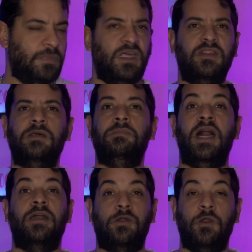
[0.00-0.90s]
And the
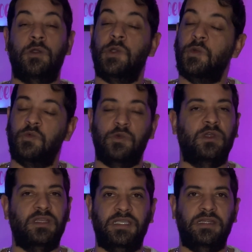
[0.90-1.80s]
black currant are
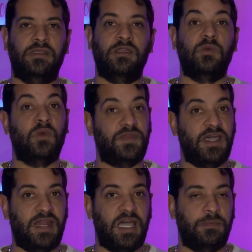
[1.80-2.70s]
really in here with
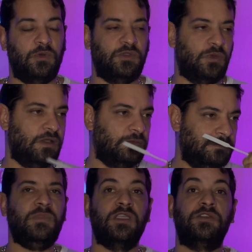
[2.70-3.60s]
that apple as well.
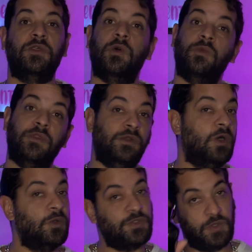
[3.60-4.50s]
So the
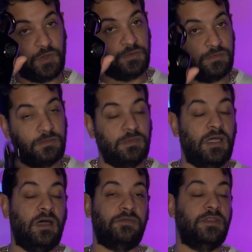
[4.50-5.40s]
notes on
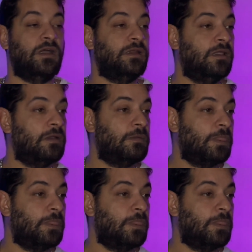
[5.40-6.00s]
Afnan here,